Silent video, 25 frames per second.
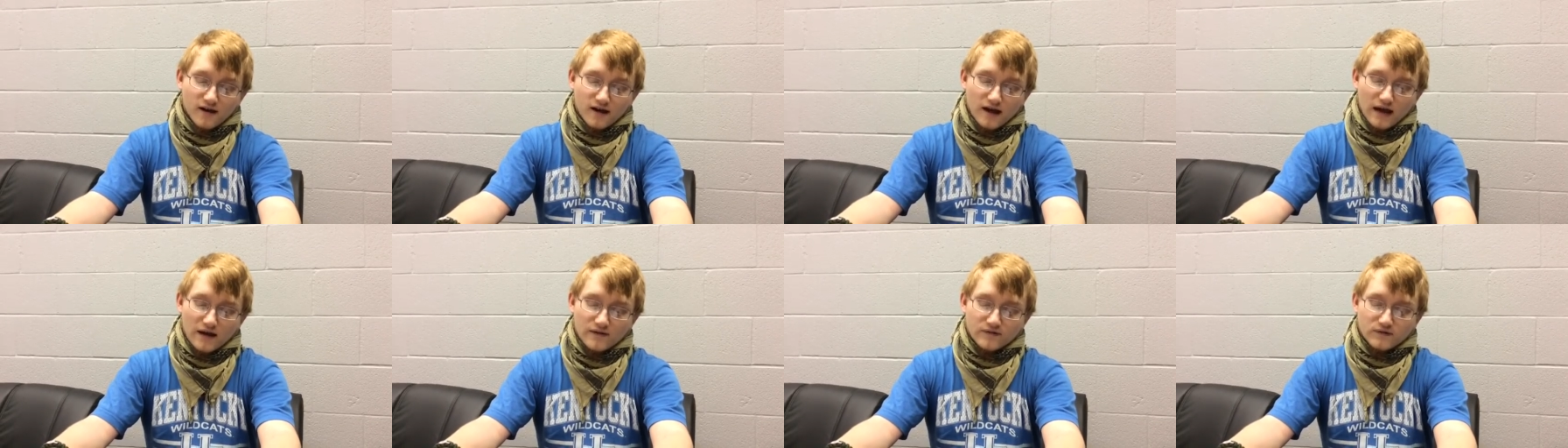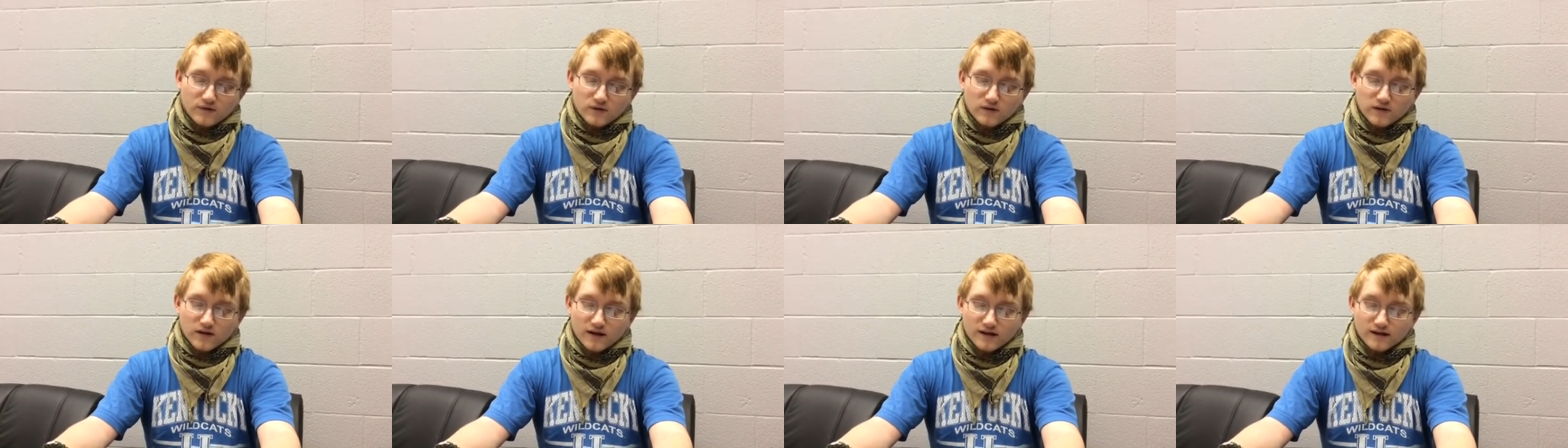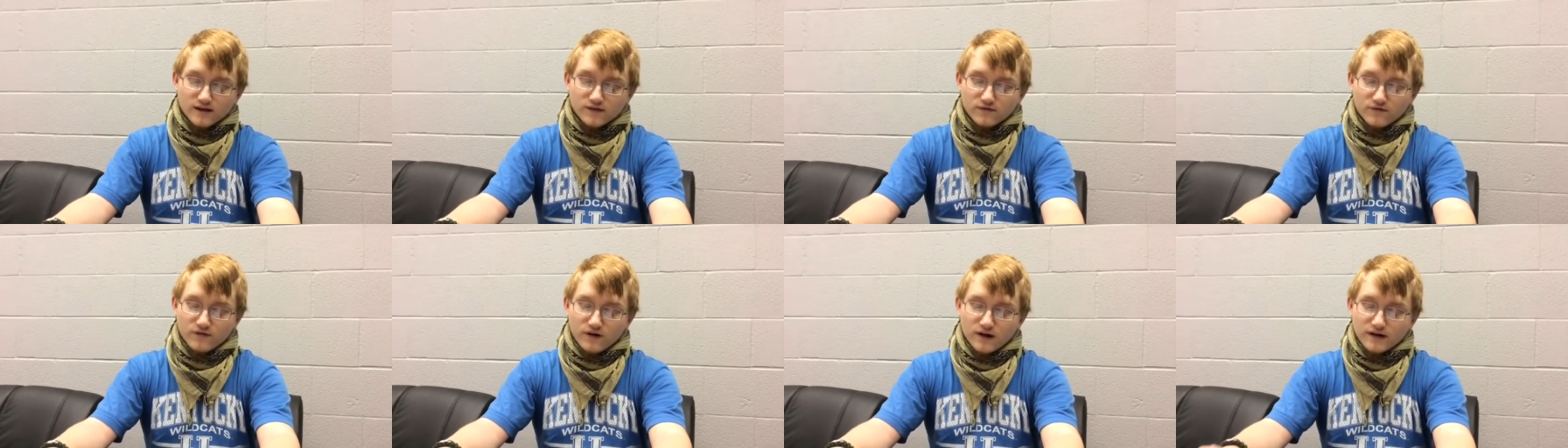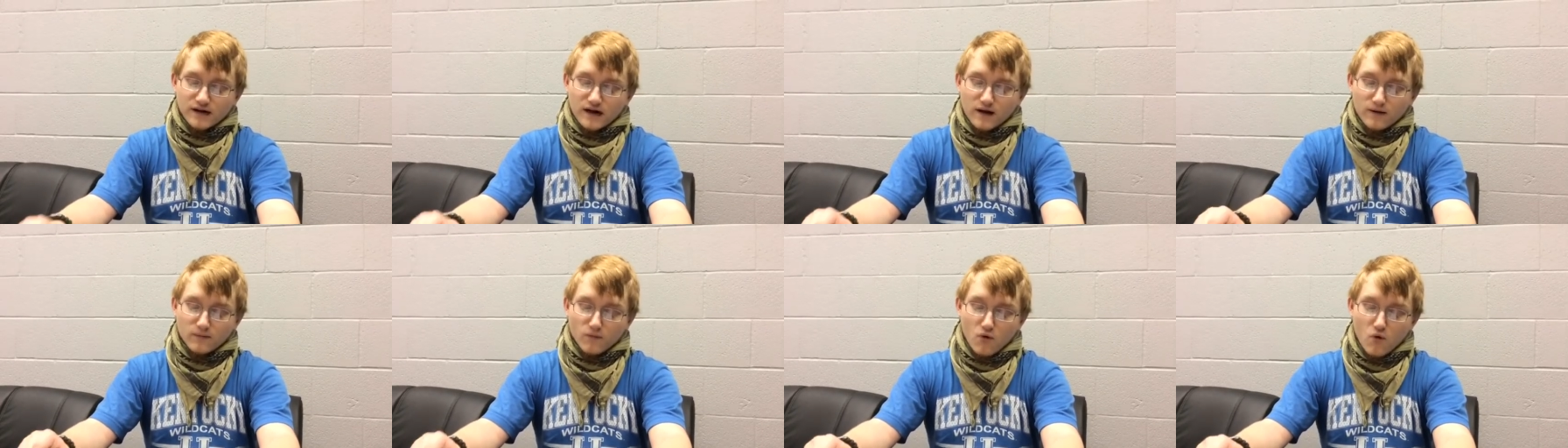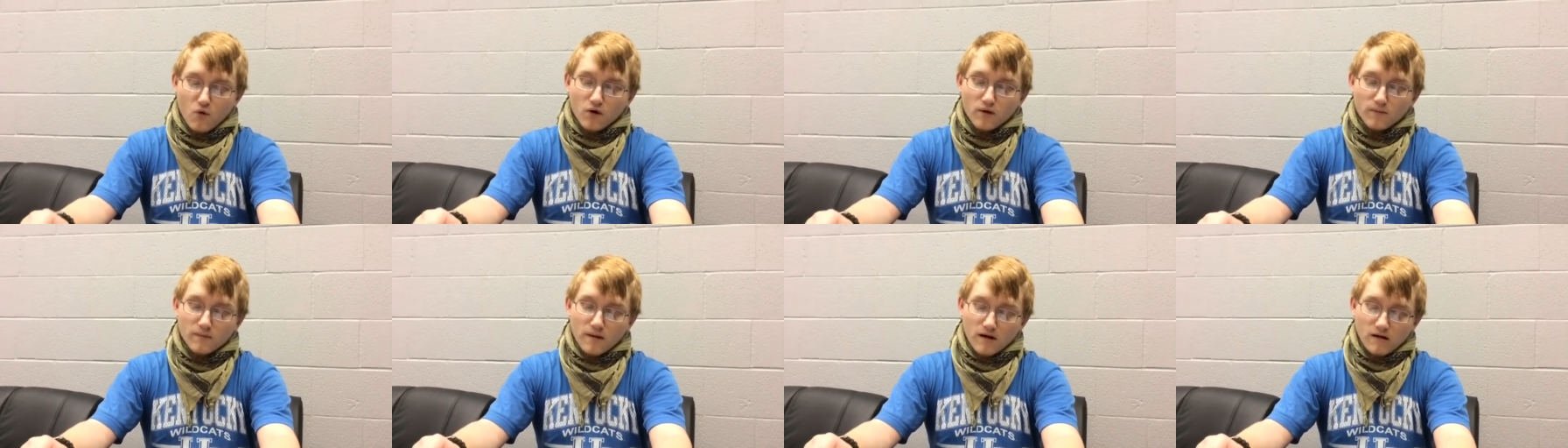If you'd like to find out
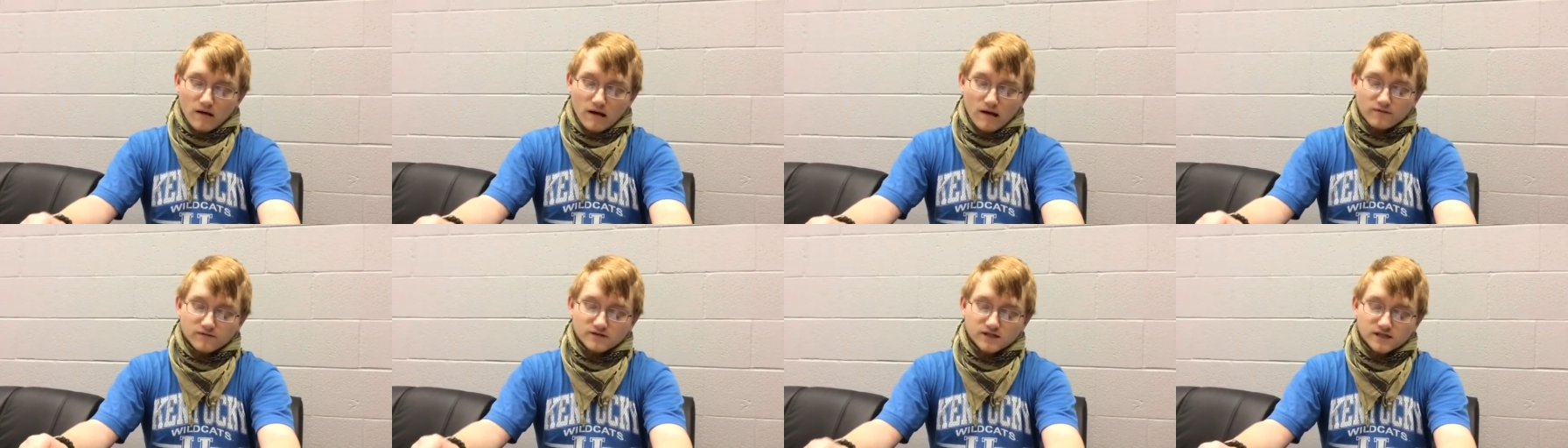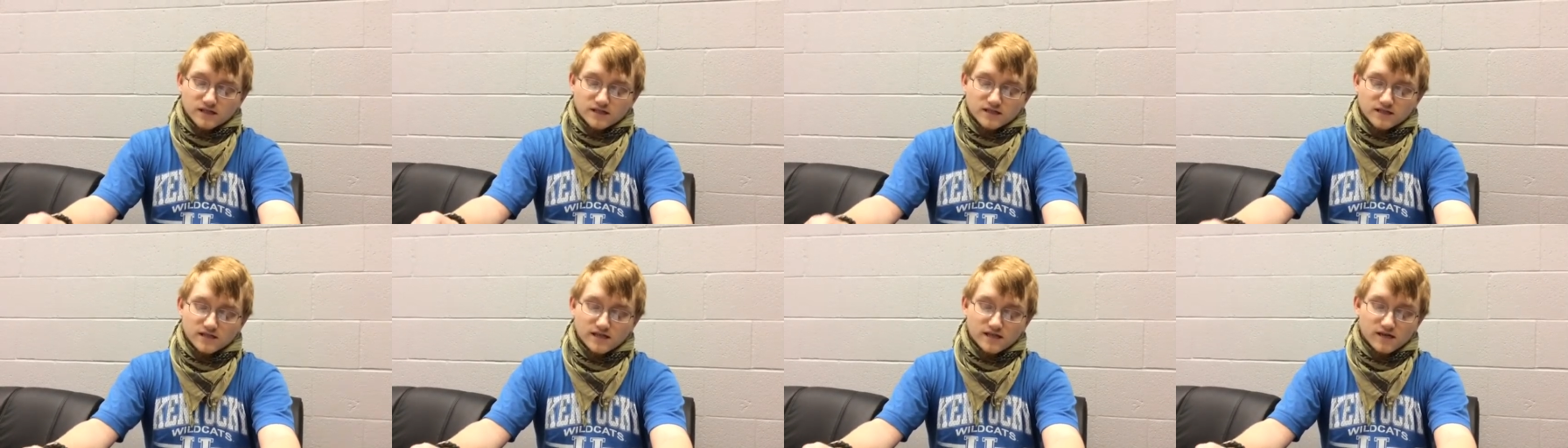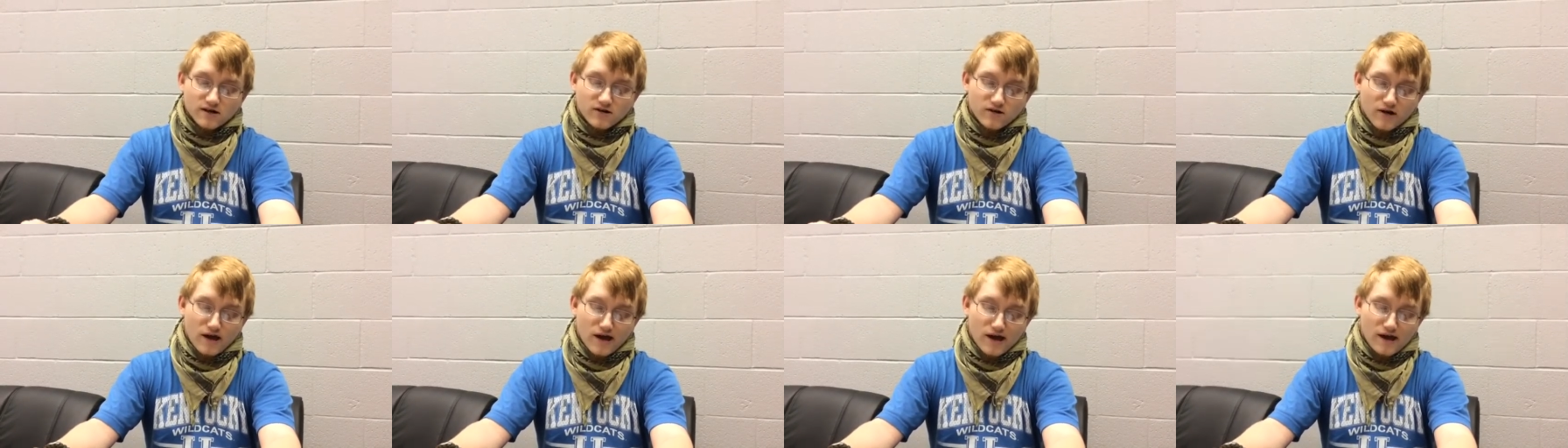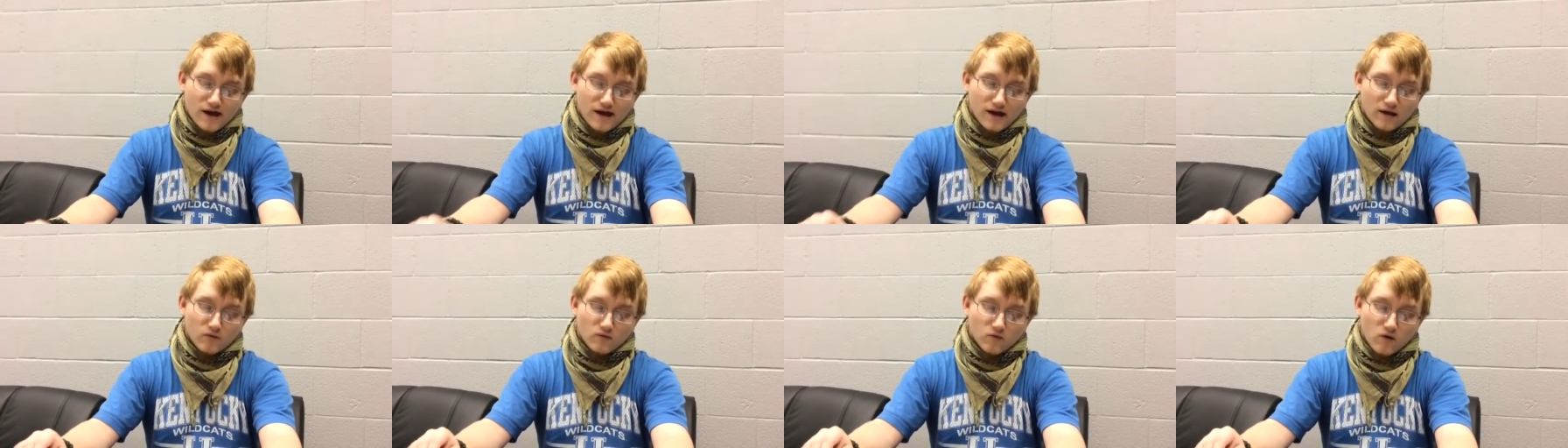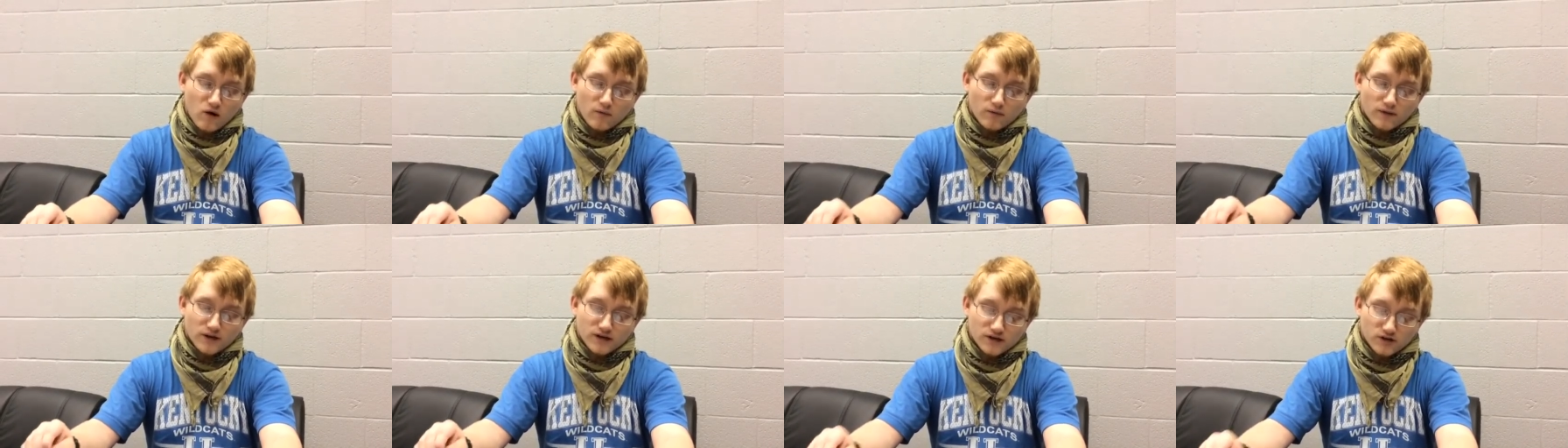more about FCCLA and
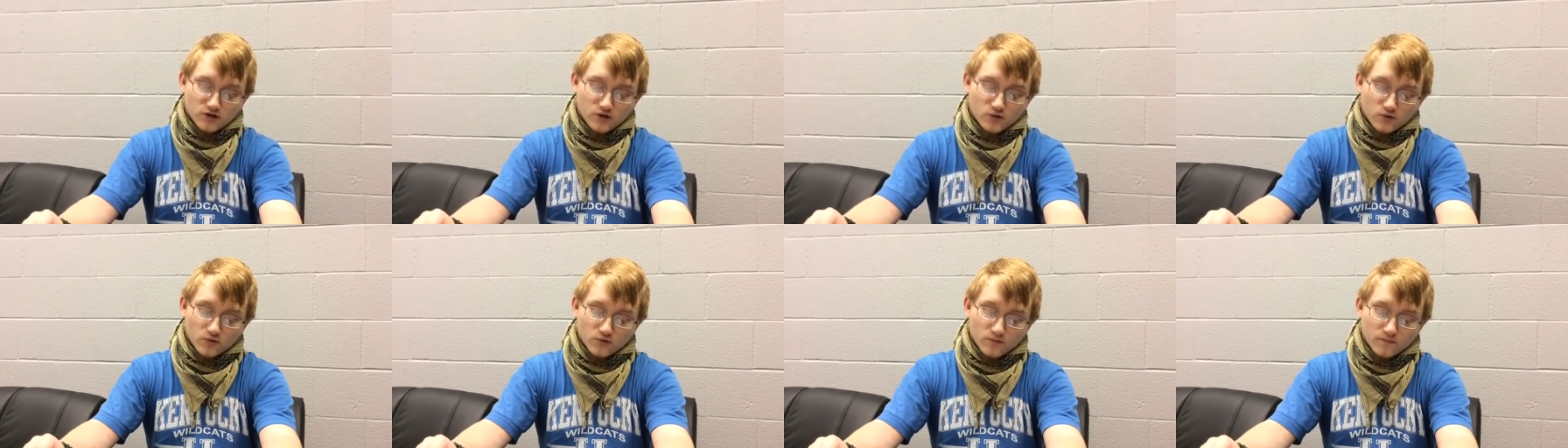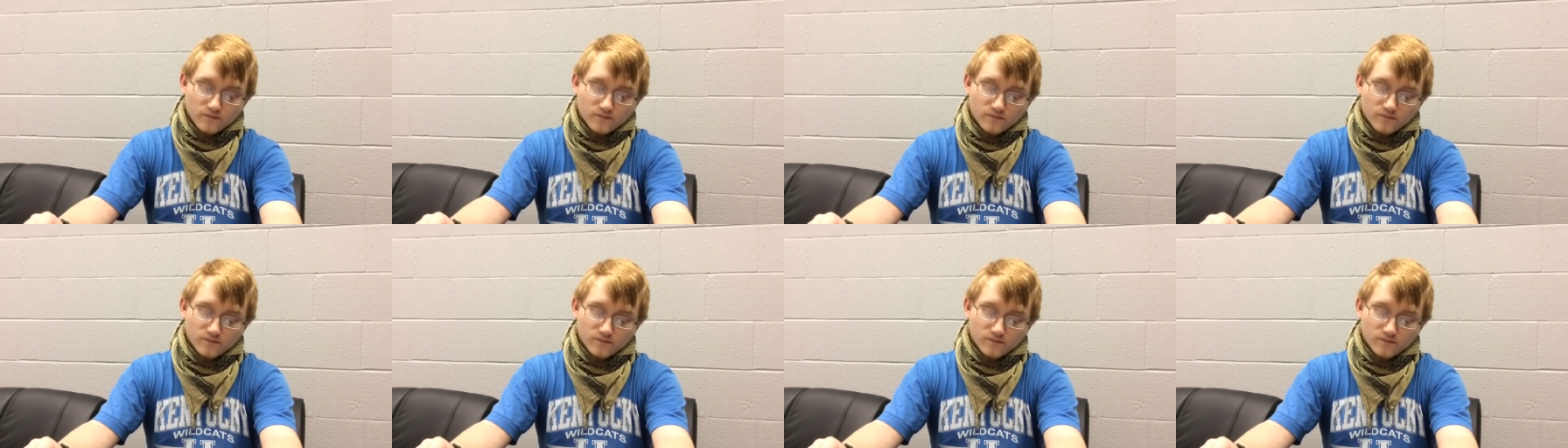what we do,